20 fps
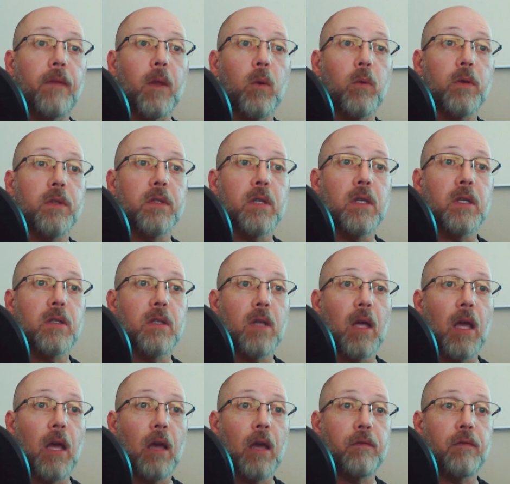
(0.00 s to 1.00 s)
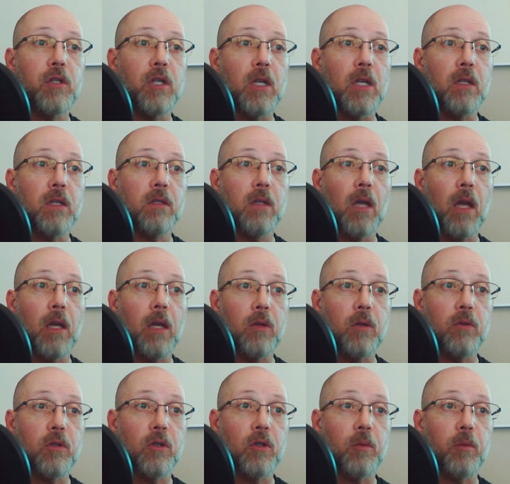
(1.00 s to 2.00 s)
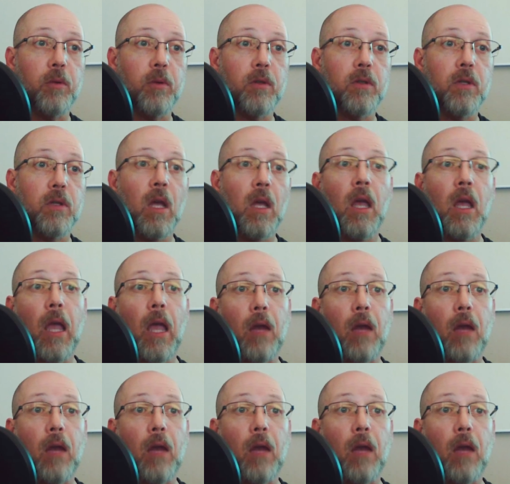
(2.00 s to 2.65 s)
They will cease to have cheats and usurpers